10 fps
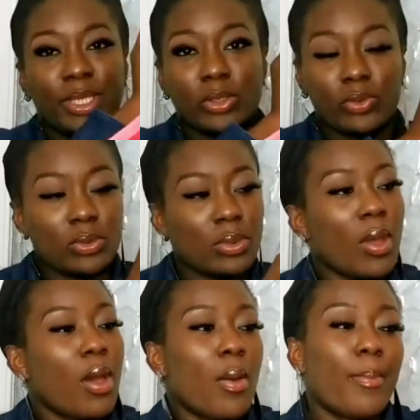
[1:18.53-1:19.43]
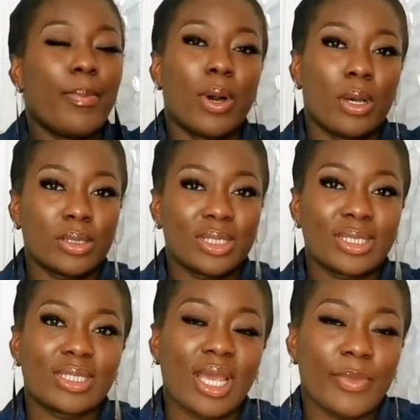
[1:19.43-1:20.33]
middle, but
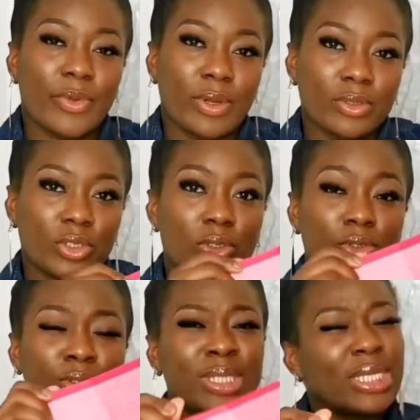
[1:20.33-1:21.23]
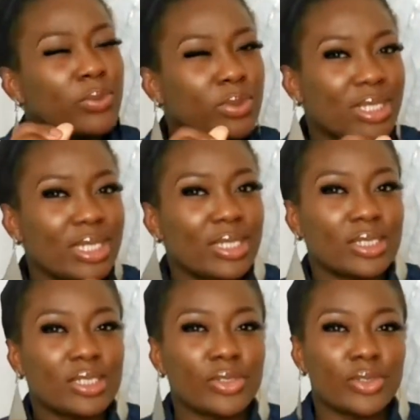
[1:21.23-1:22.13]
this time around you're not doing equally
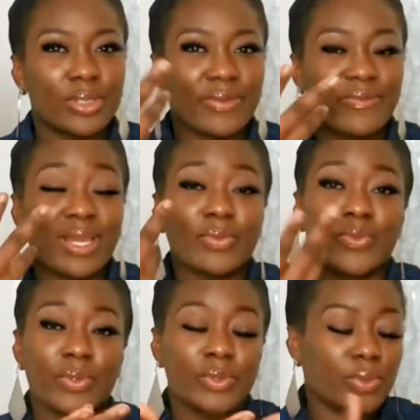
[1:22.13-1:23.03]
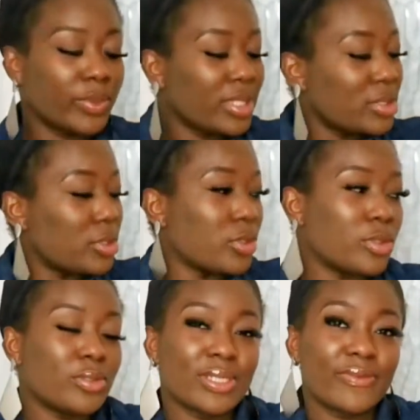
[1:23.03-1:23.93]
because you're doing the fan with the twist. You're
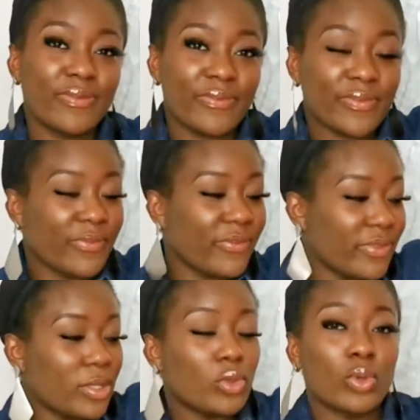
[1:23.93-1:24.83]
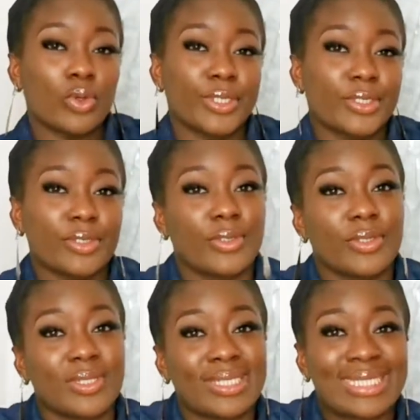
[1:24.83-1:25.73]
not doing the 50-50. You're going to do
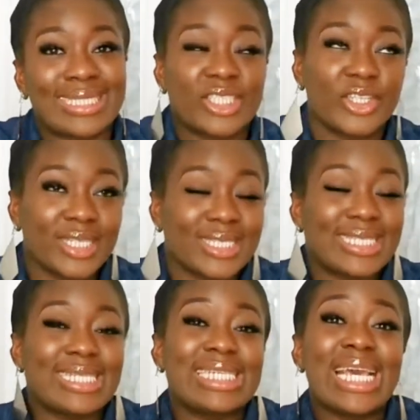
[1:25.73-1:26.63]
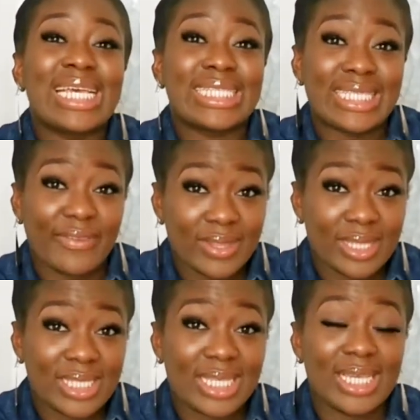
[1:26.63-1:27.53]
the
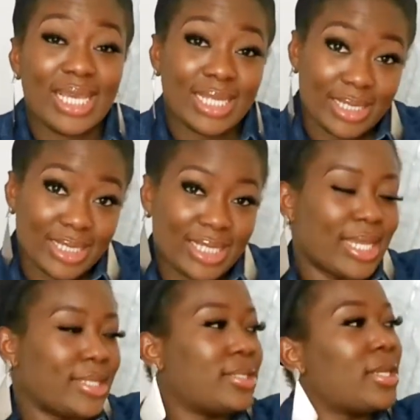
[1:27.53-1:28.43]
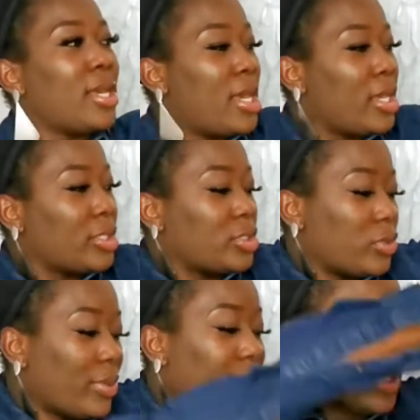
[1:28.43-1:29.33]
30-70 instead.
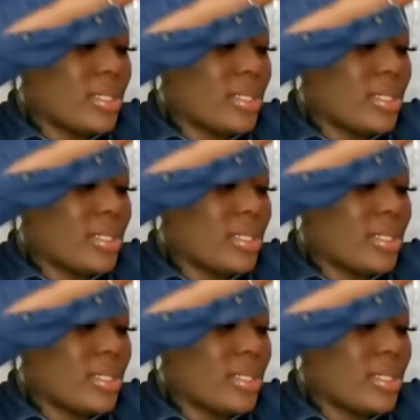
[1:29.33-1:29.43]
So I'm